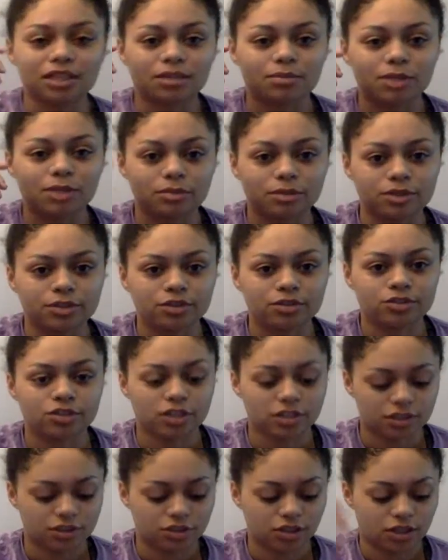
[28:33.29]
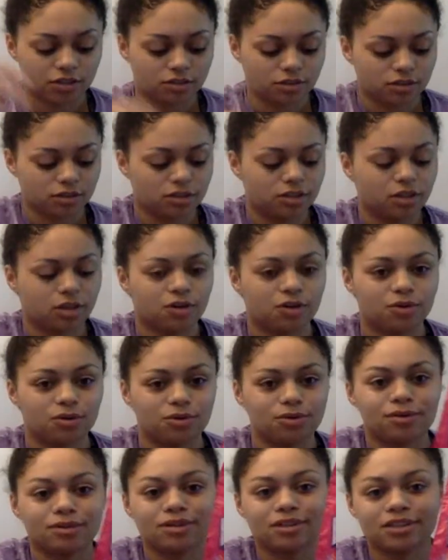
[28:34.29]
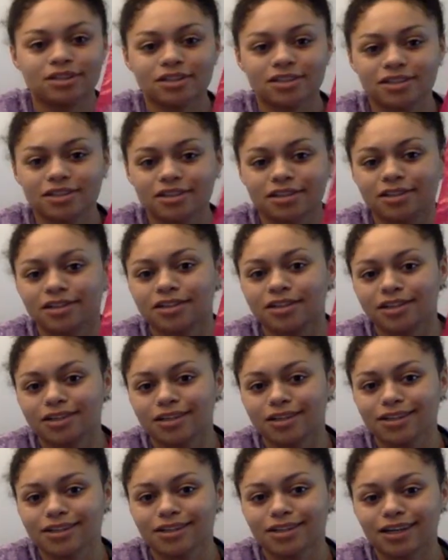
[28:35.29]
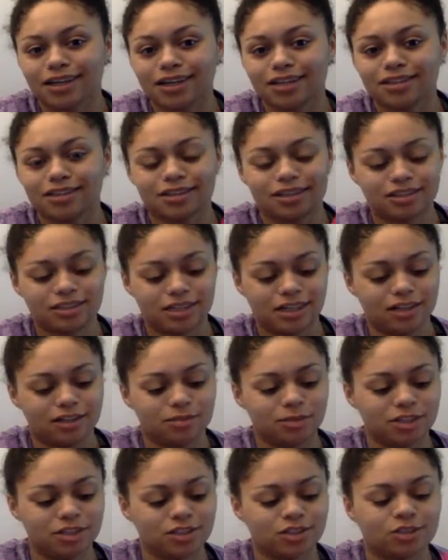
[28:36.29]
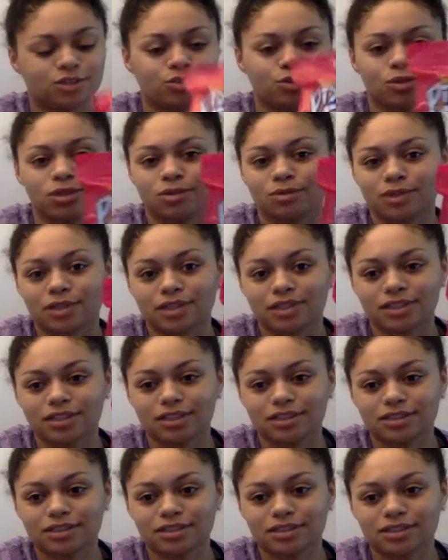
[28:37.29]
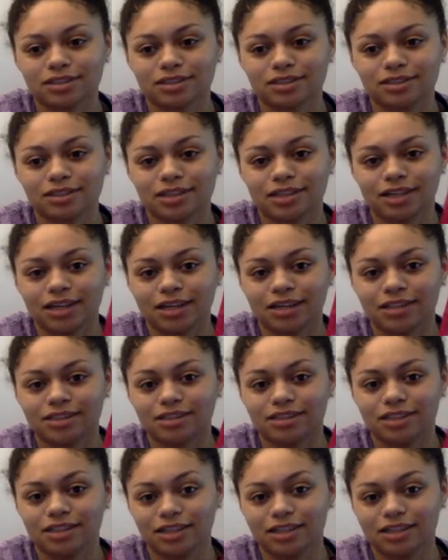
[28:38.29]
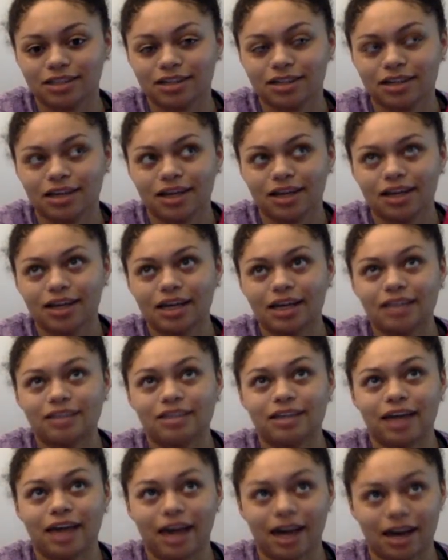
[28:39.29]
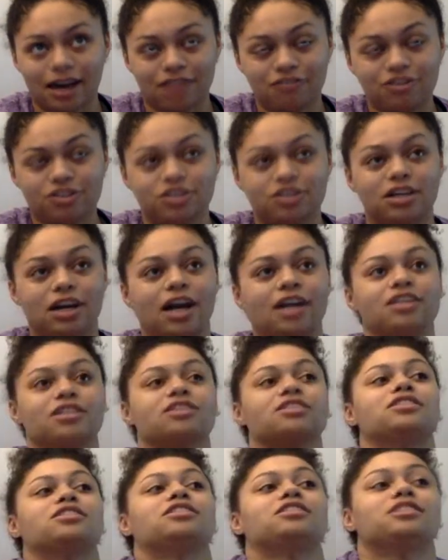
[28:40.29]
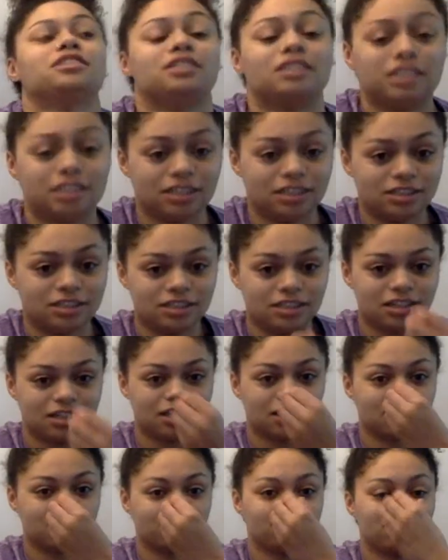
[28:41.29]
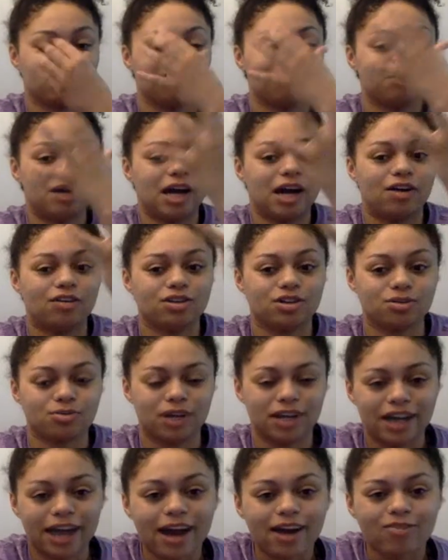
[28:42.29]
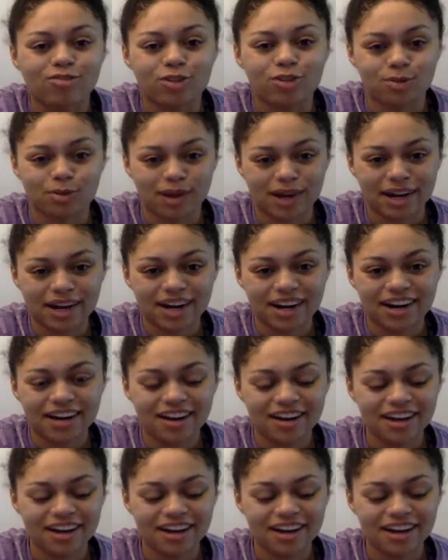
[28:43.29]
Like, people do drugs in general, so they dared me to snort one of these, and I did. And then after, I just sneezed, and, like, red powder went everywhere.